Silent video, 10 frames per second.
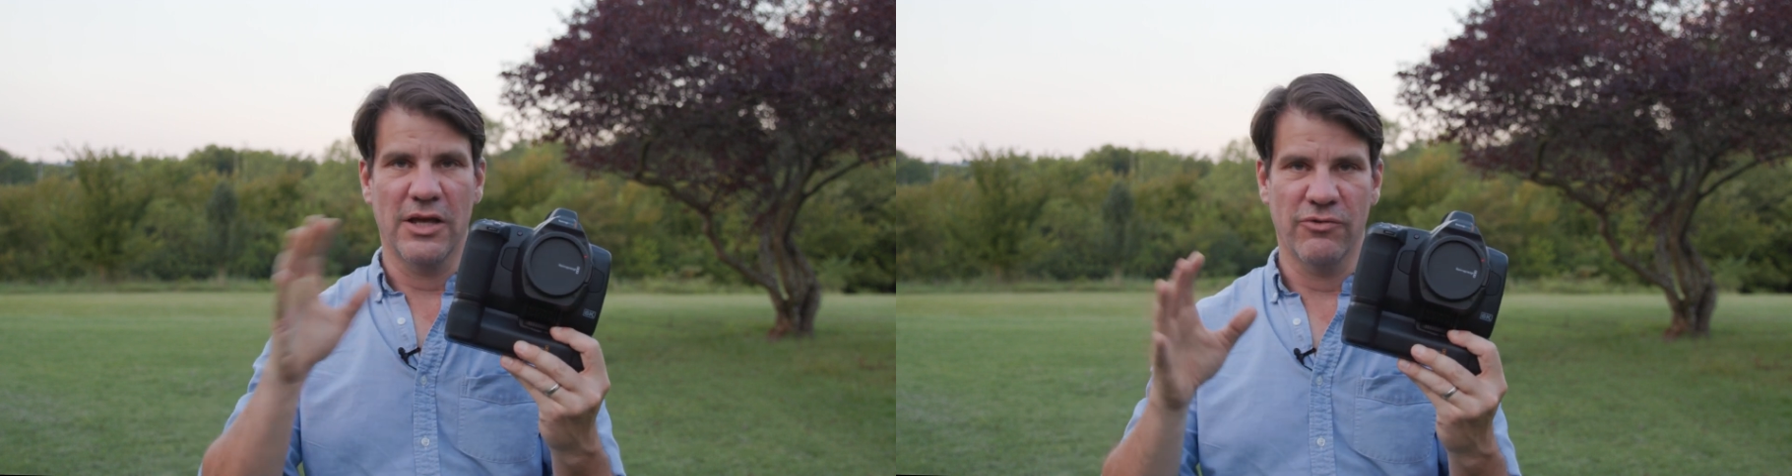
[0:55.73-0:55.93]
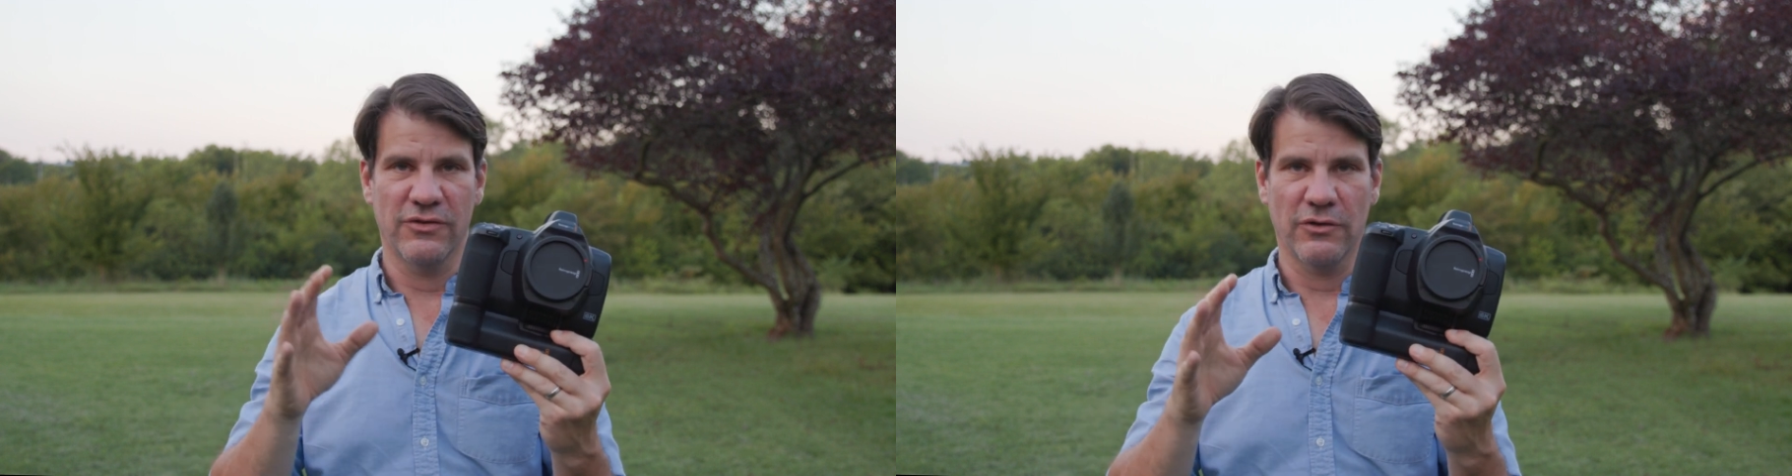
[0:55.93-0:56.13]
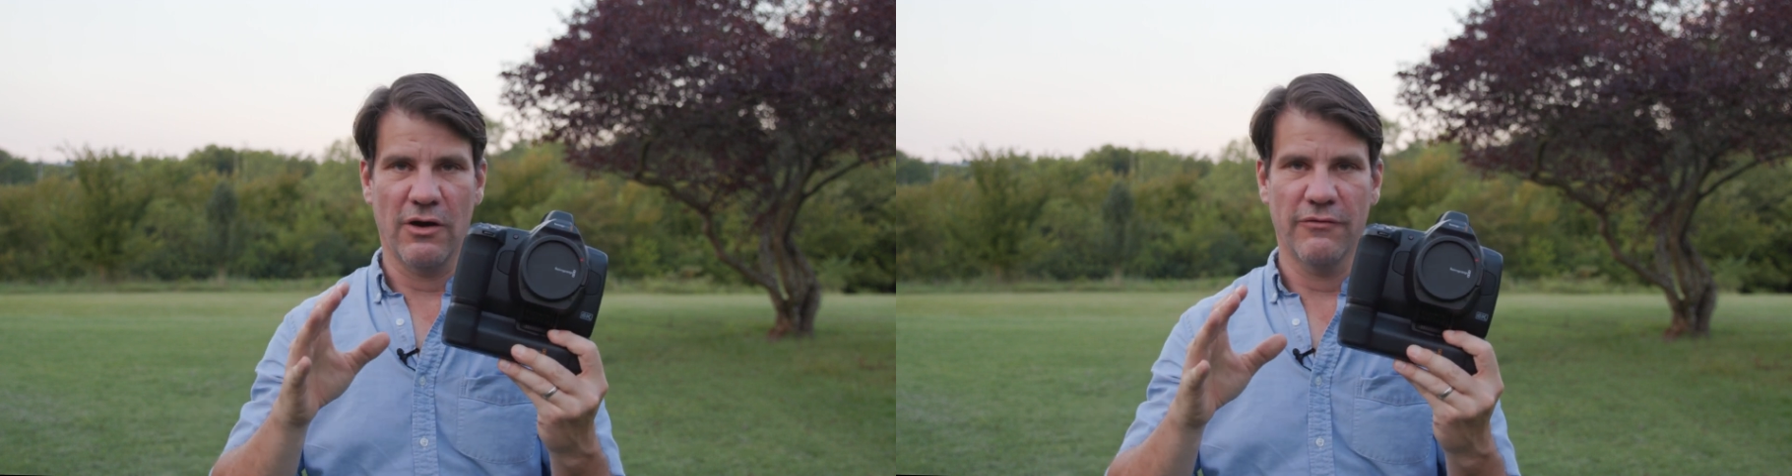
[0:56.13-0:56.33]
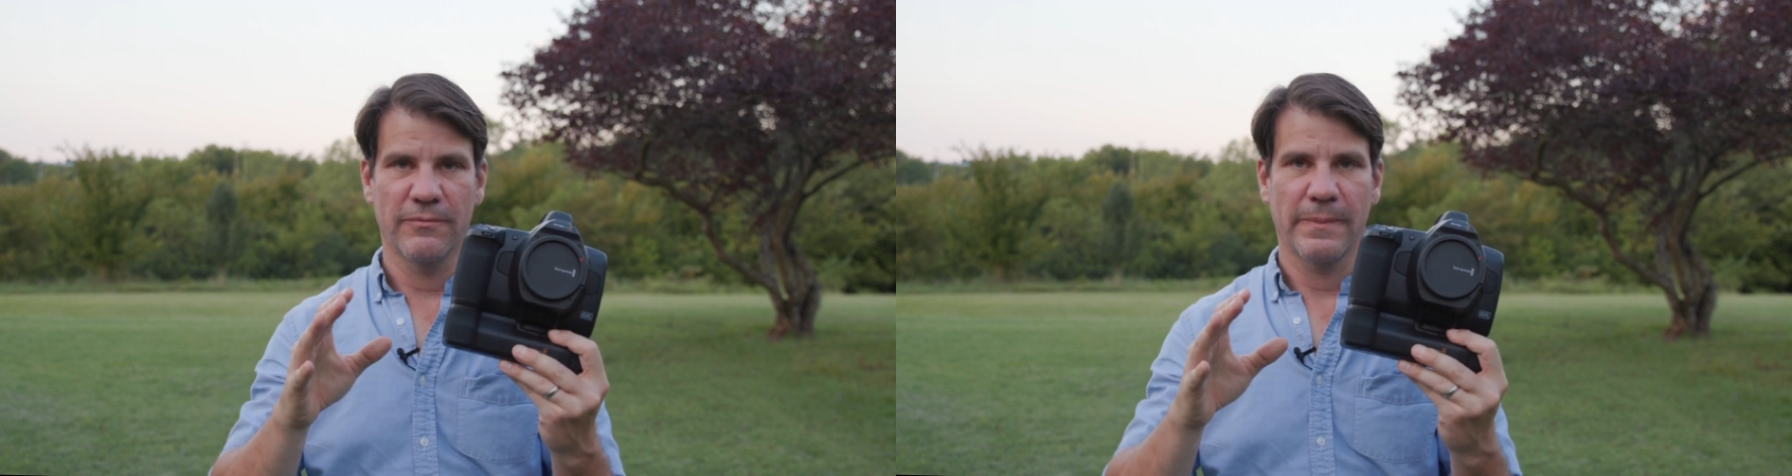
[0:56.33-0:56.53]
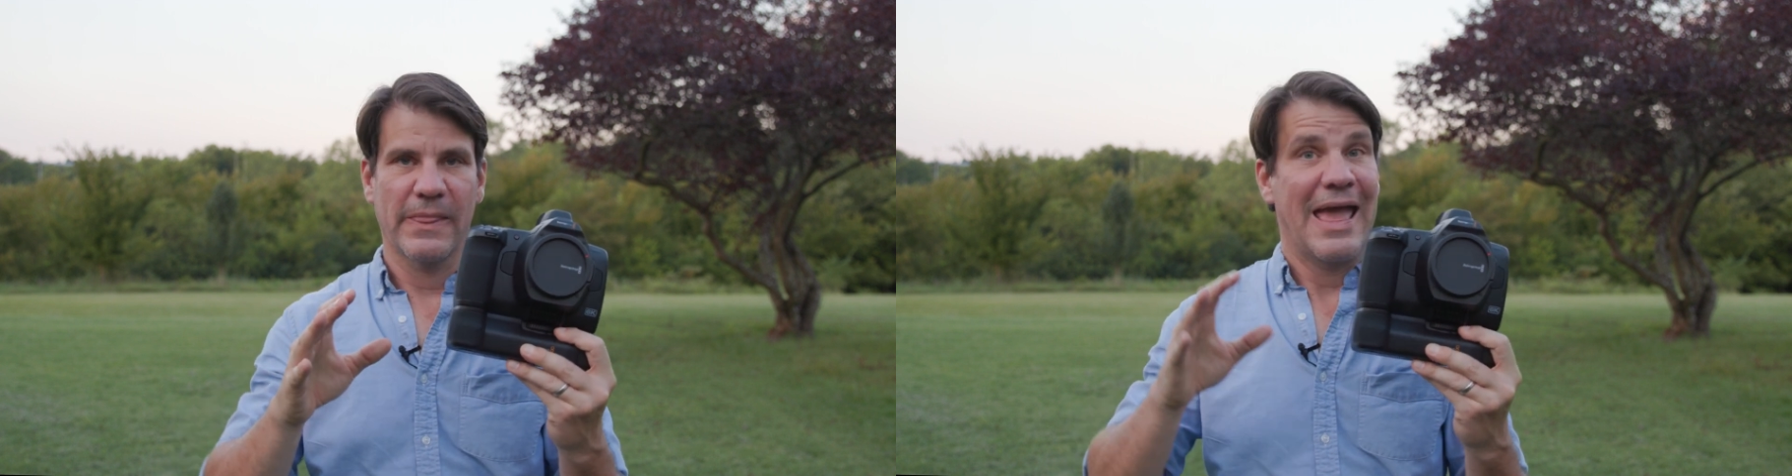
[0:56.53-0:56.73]
in Resolve.
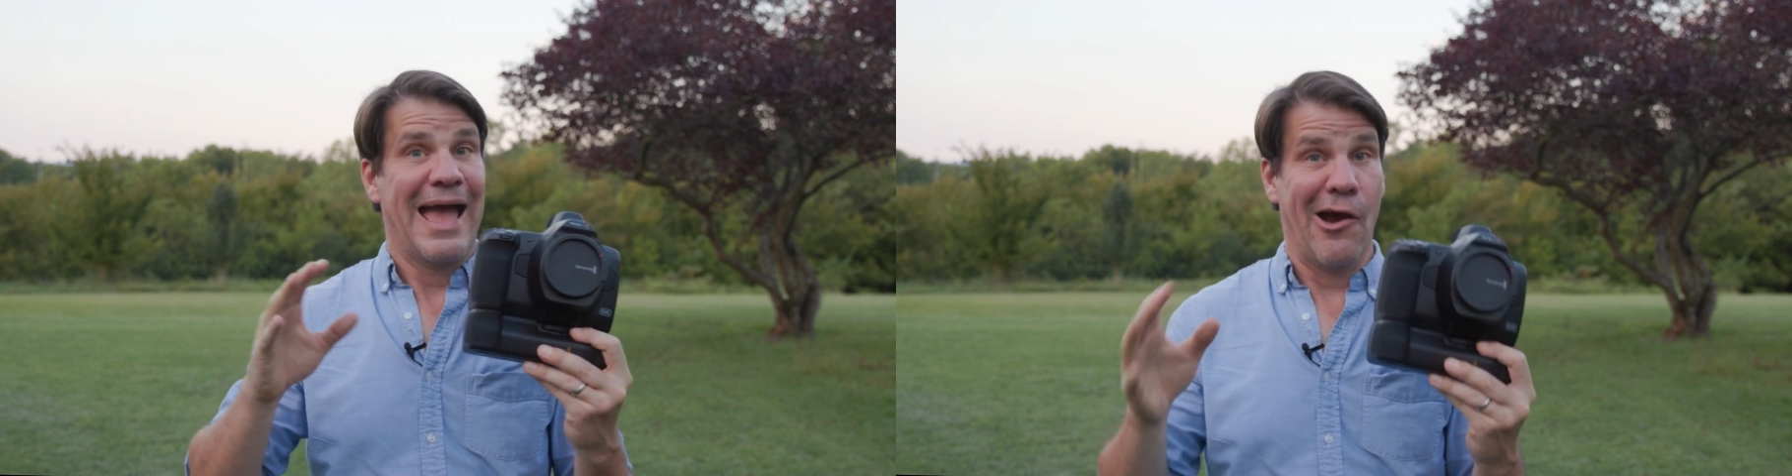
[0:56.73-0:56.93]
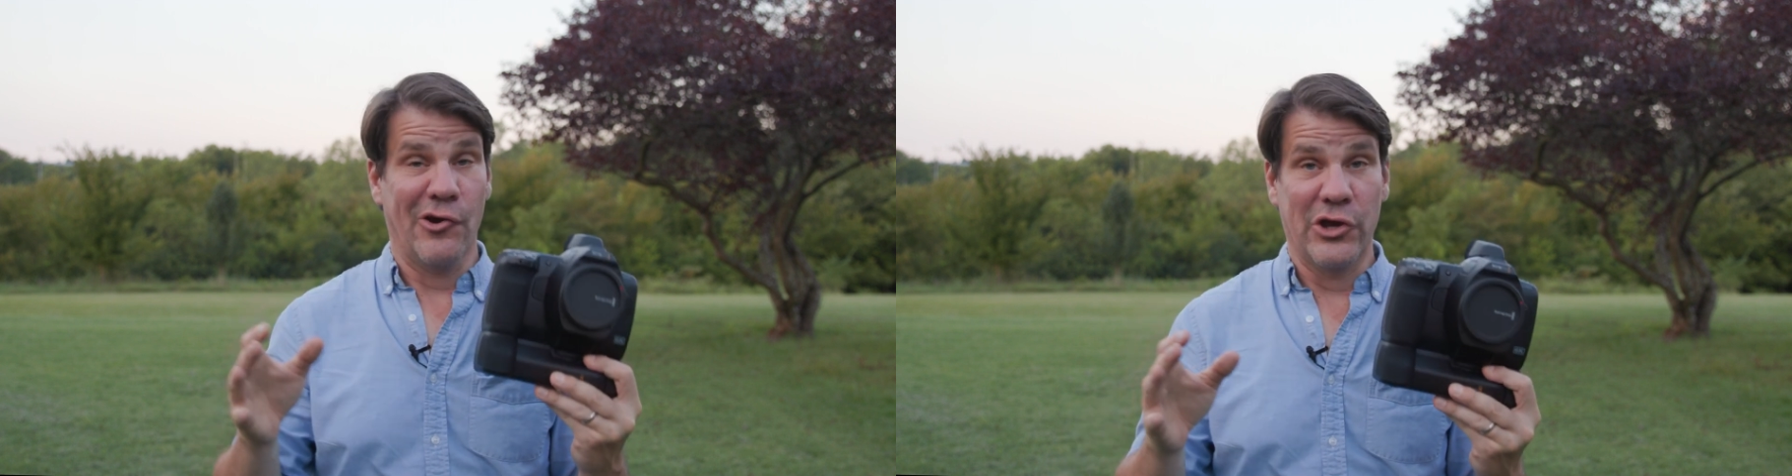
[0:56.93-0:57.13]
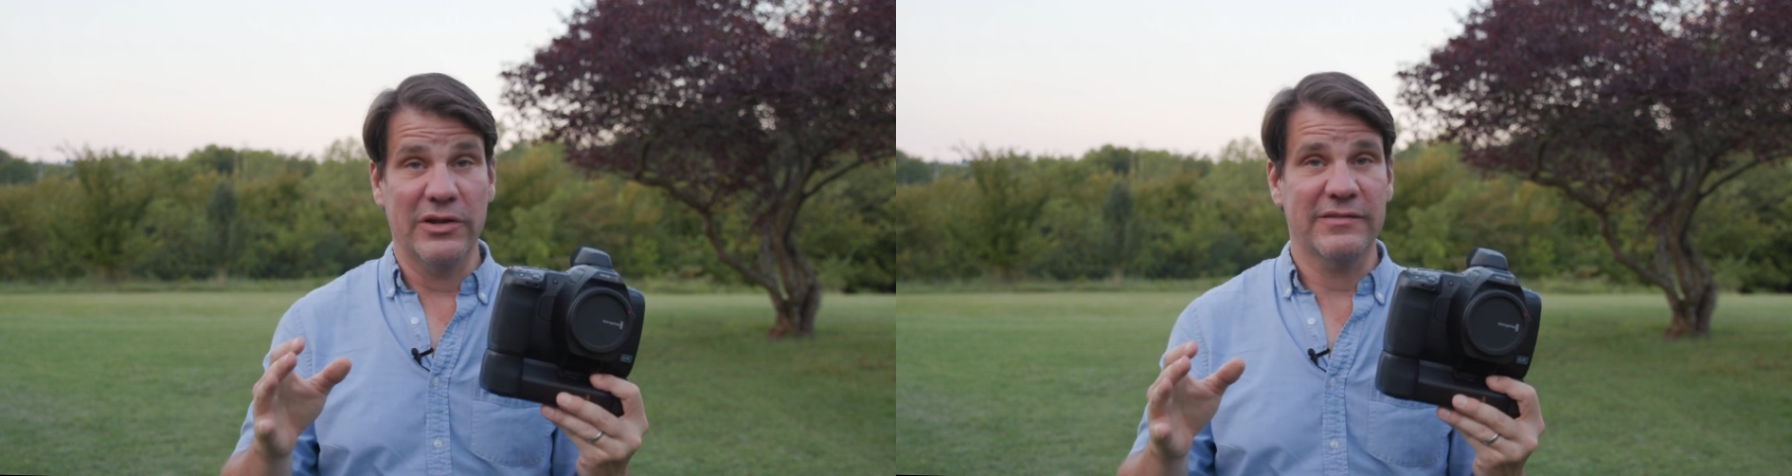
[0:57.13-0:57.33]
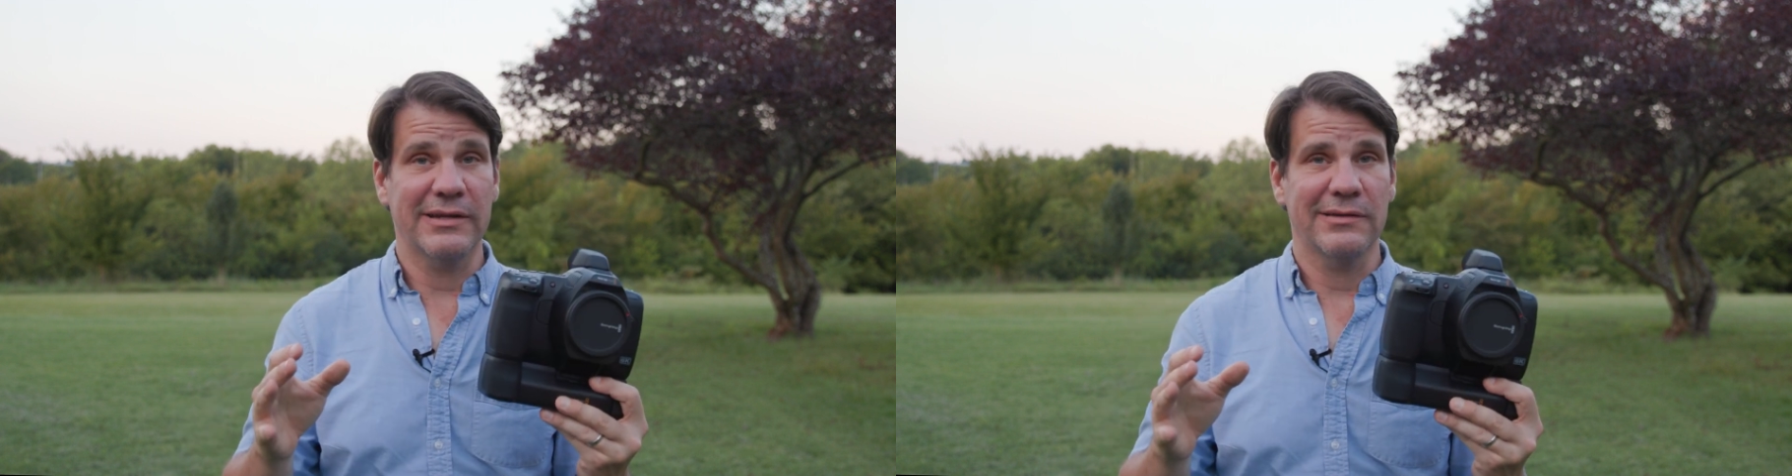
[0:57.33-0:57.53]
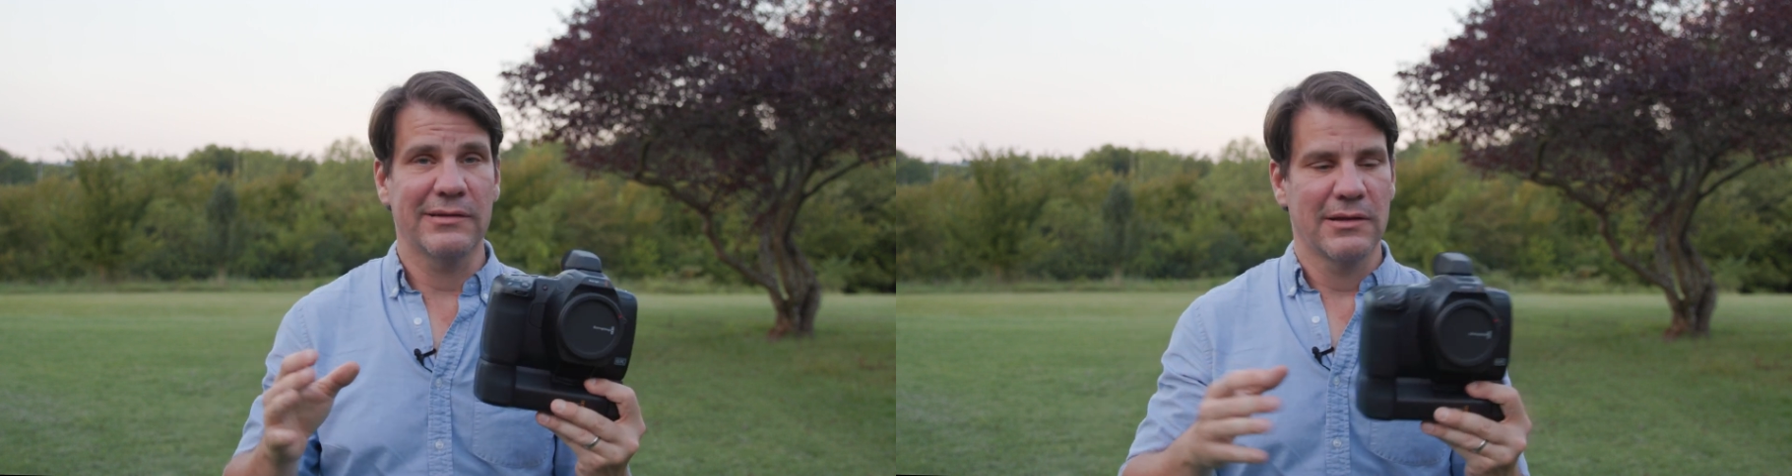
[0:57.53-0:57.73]
How good is it?